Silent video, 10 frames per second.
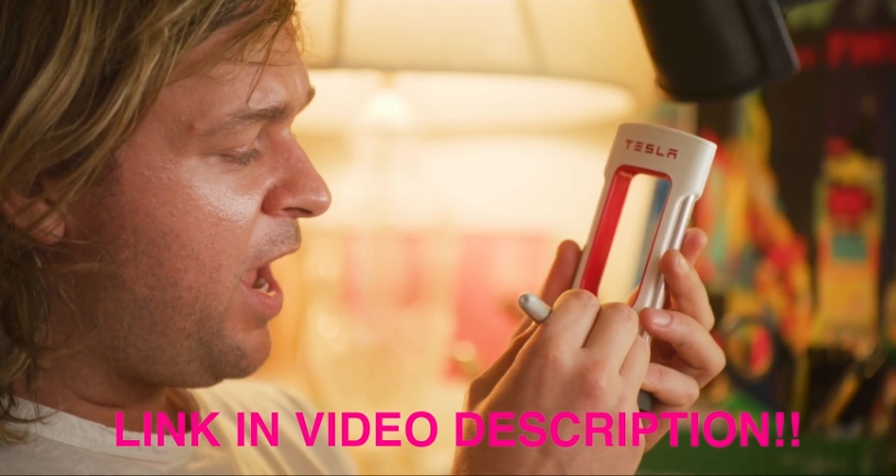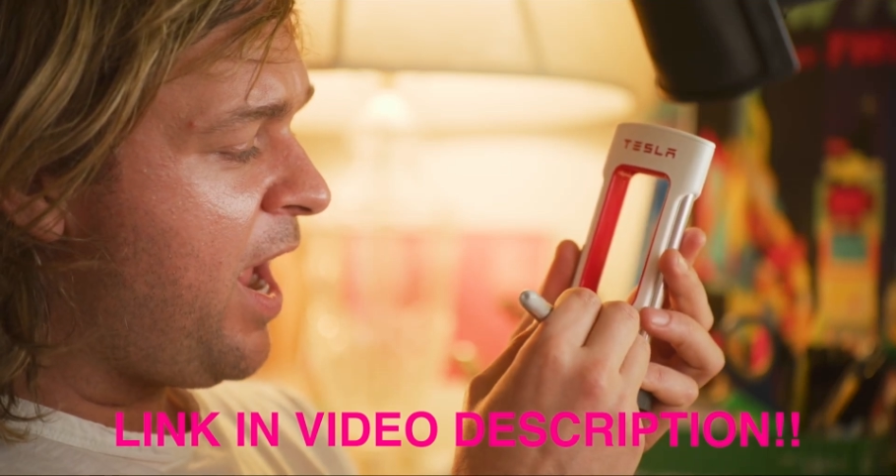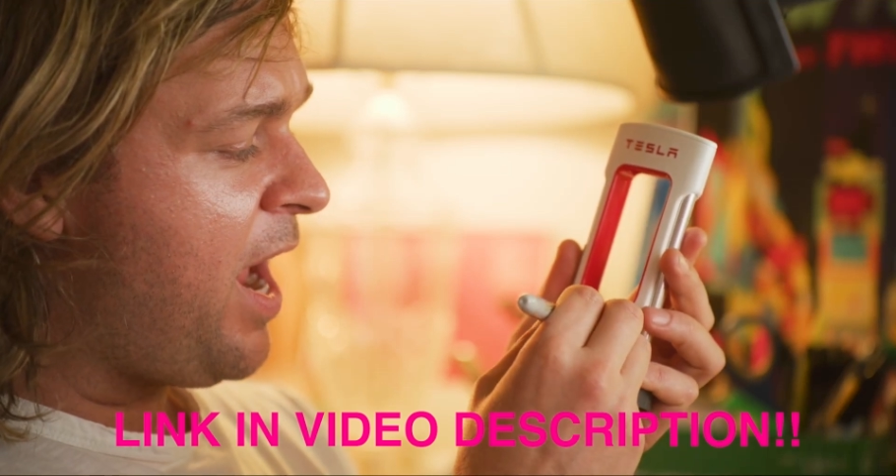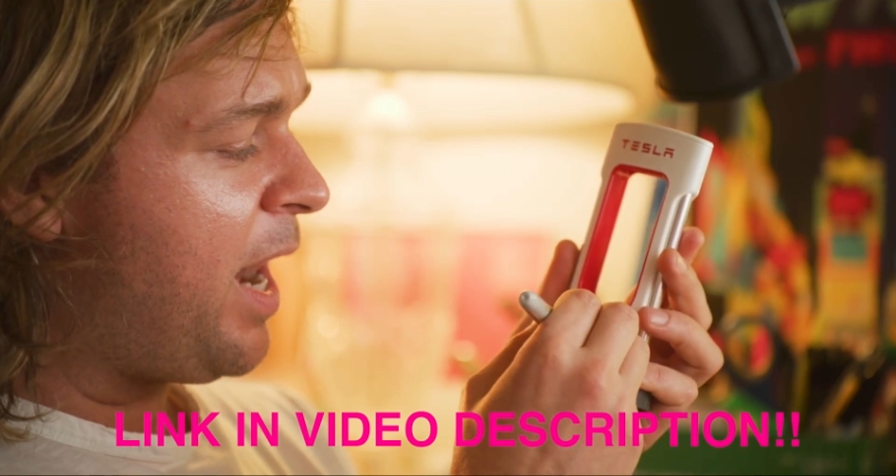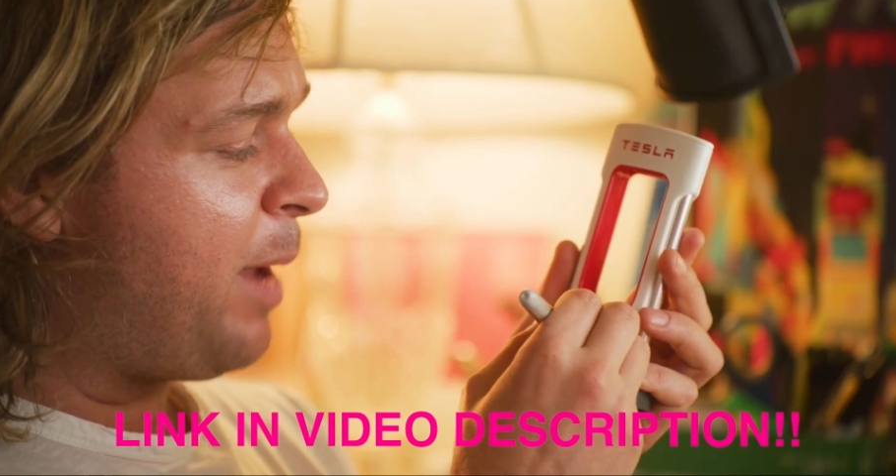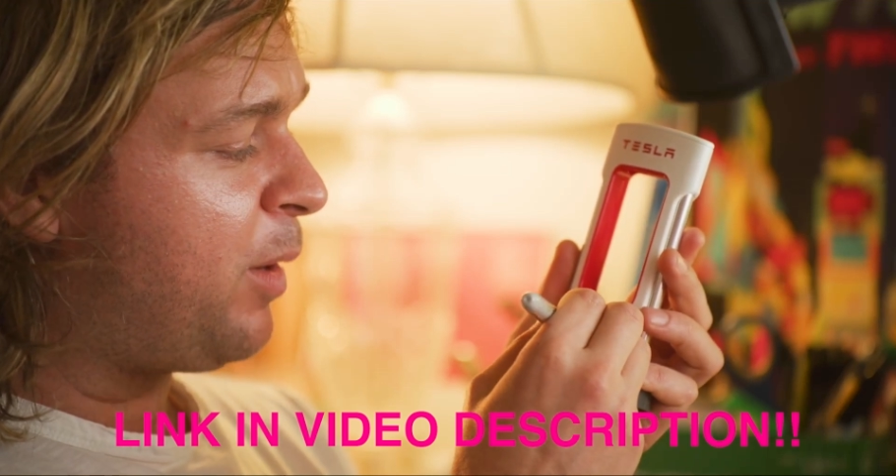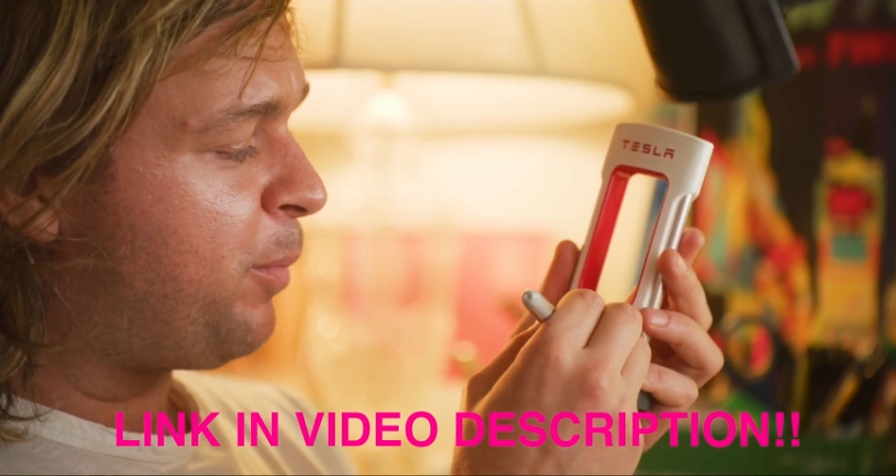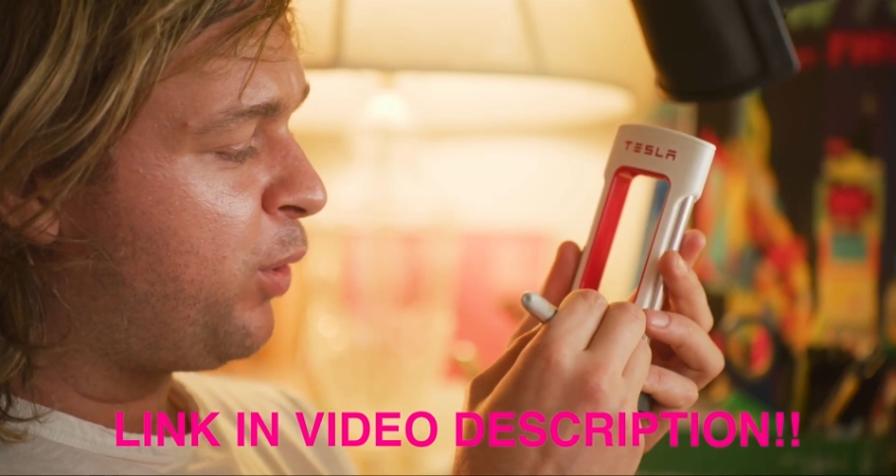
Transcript: And I'm going to put